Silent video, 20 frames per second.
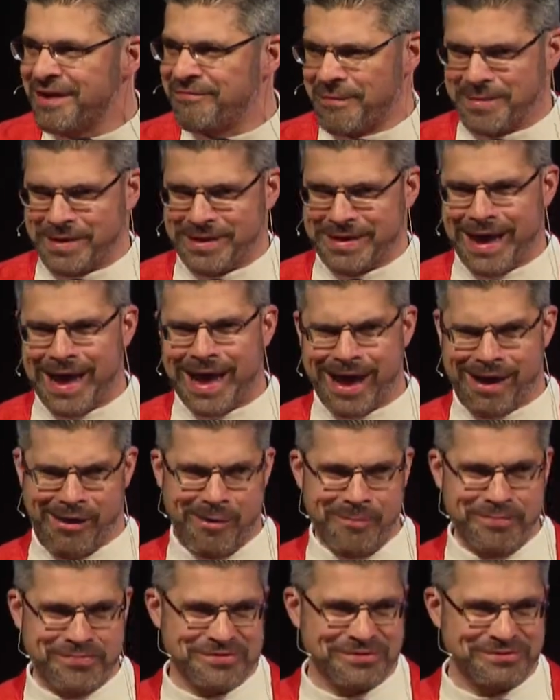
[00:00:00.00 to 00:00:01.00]
I'm like, yeah, I
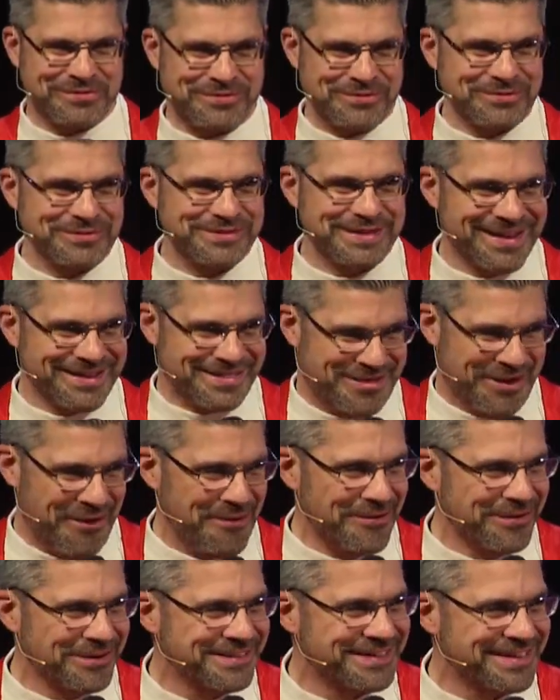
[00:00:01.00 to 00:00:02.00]
hope so, dude, like,
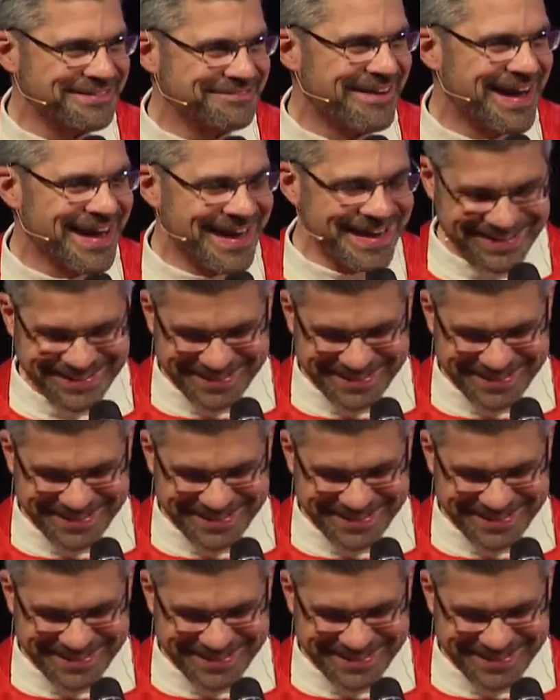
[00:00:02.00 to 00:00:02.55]
totally, right?